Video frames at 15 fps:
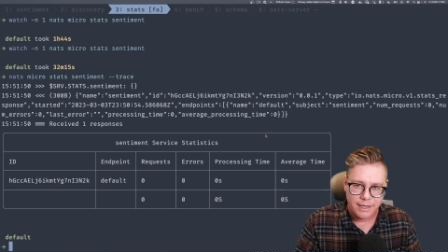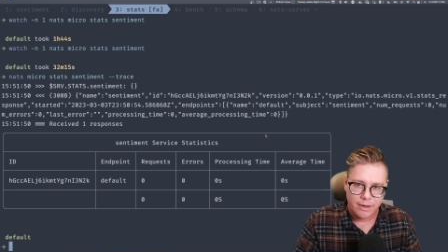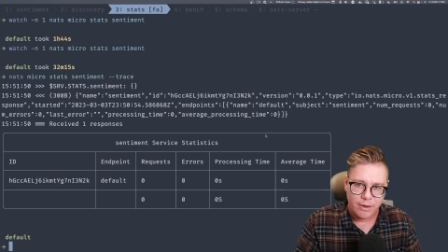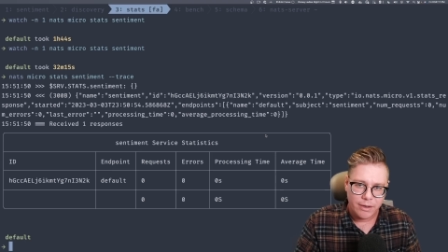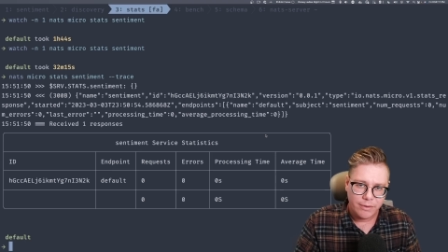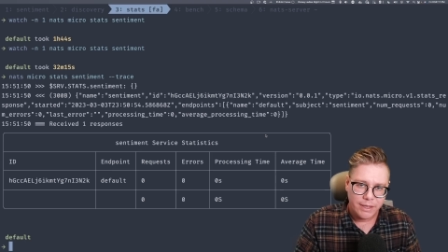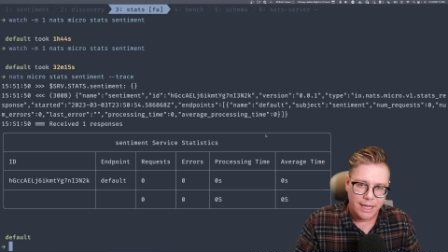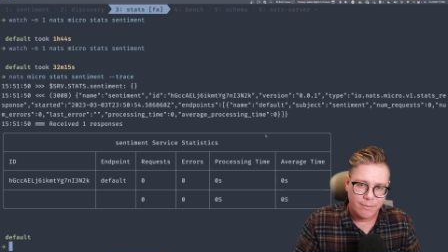Now,
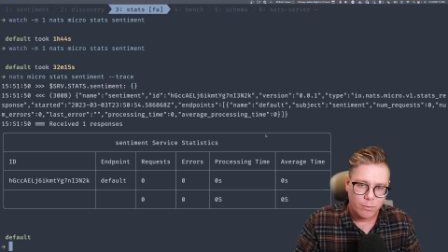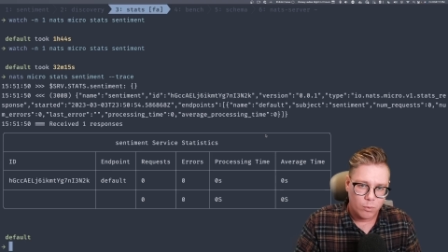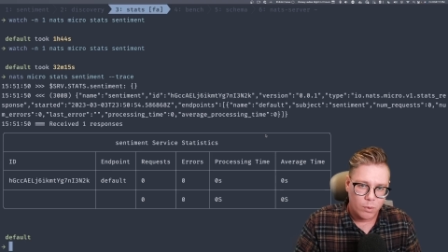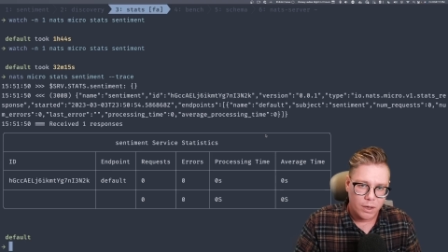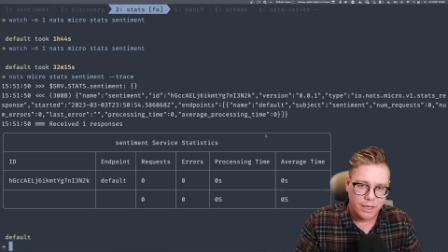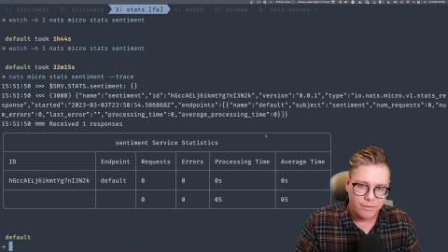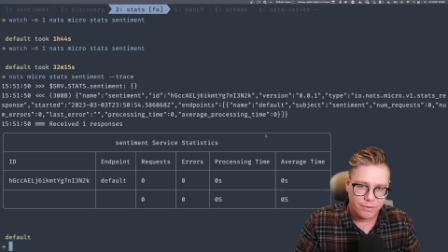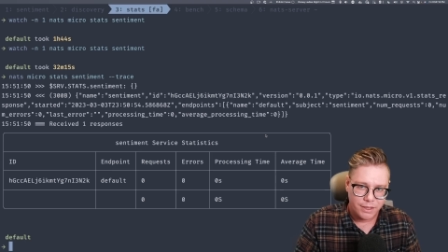I only have
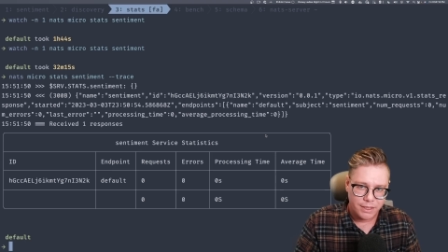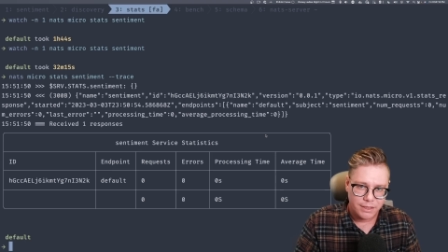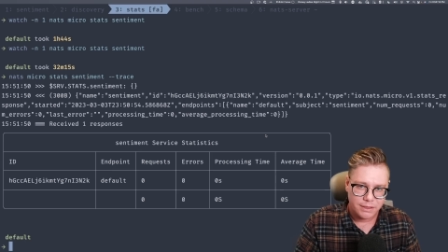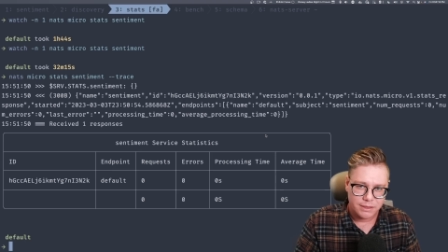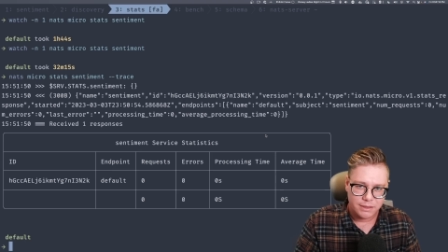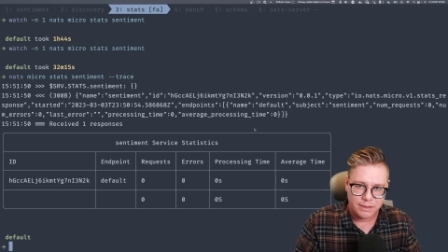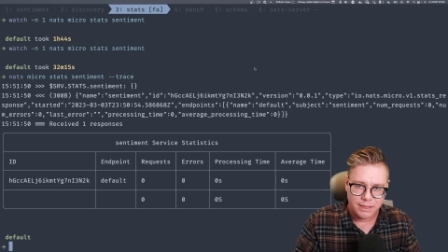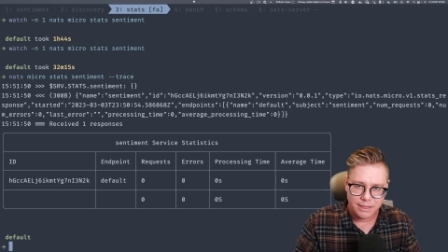one of
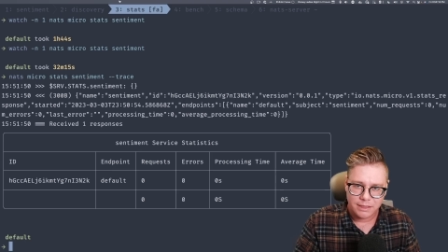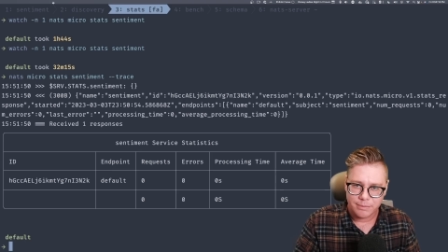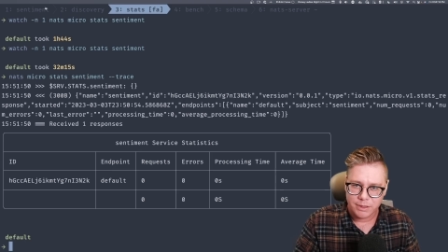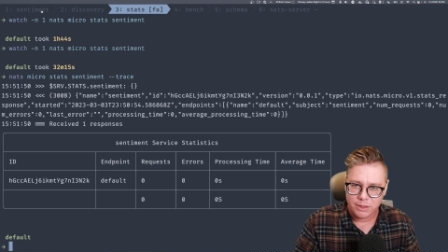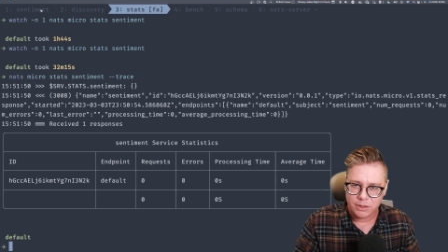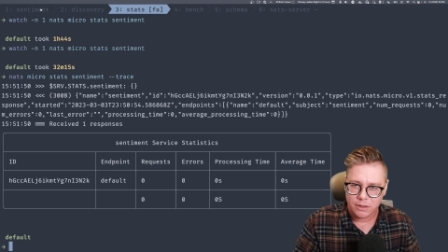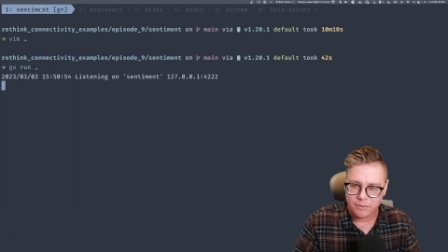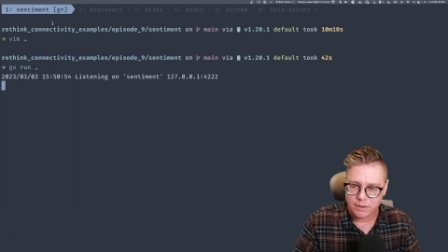these
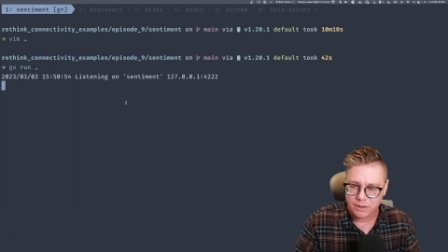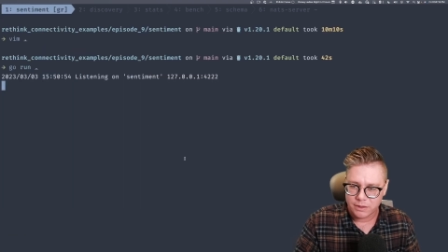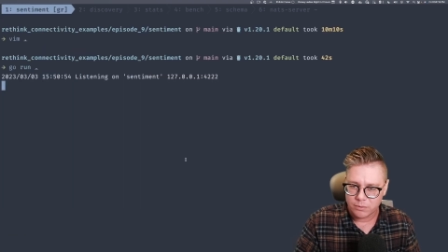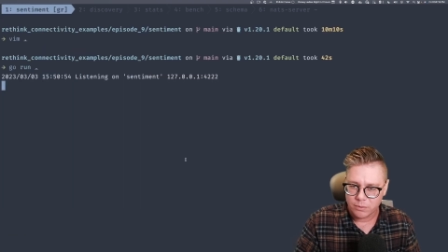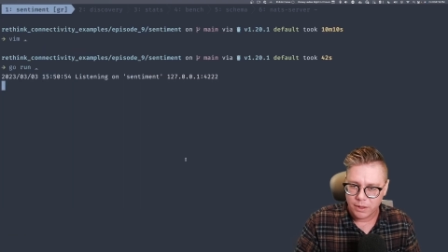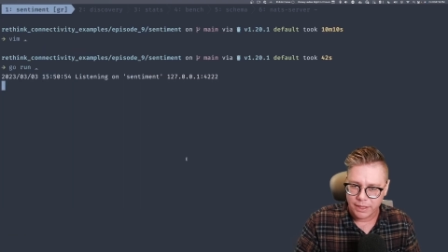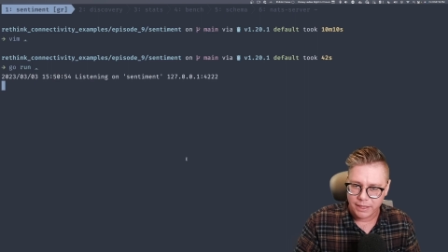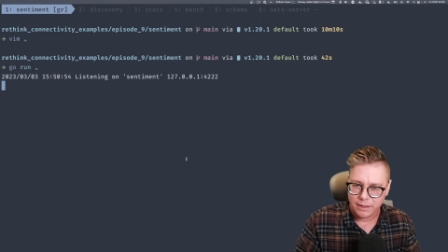sentiment services
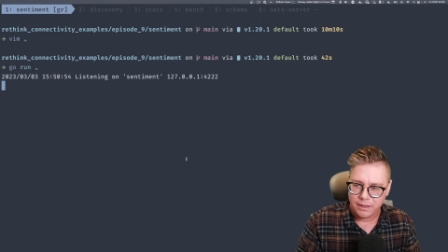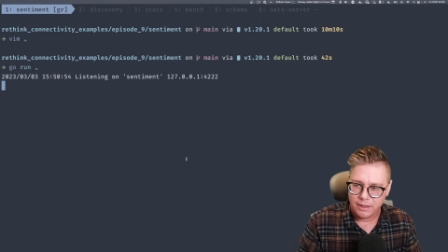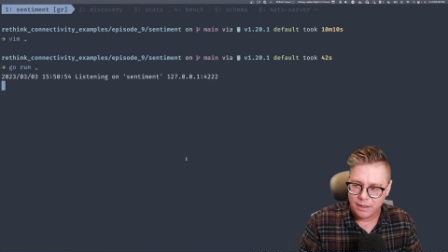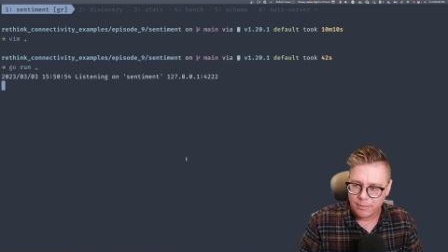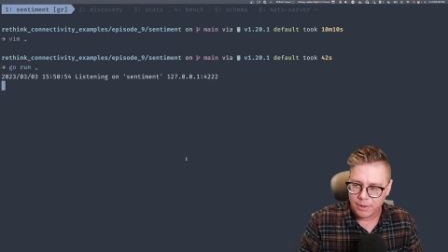running,